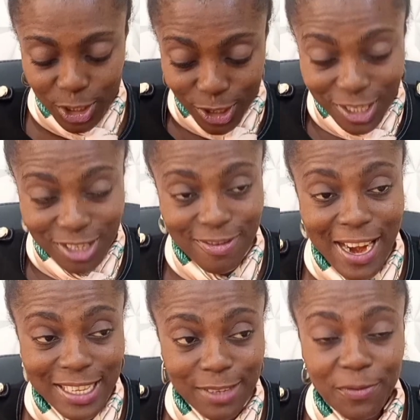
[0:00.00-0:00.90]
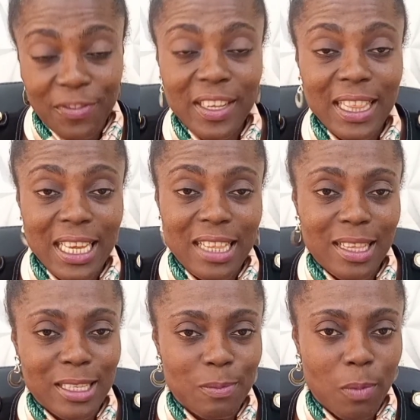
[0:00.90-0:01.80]
Just write, fill in
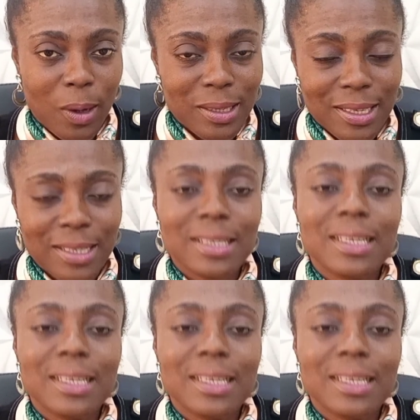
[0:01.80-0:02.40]
these boxes.